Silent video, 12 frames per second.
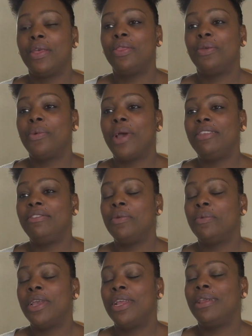The
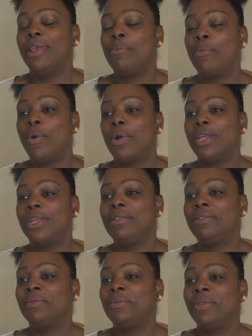rising rent in
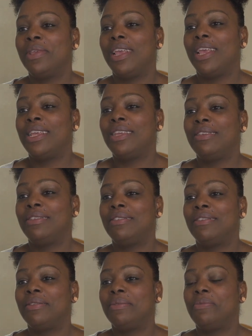Portland
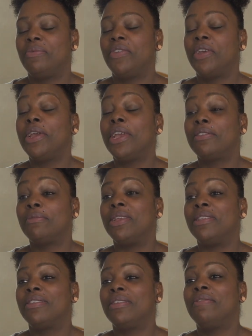is very
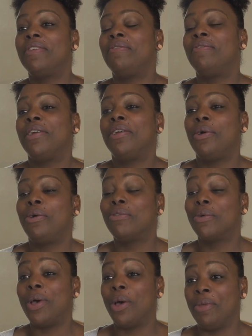expensive and very
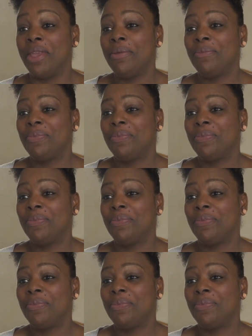overwhelming.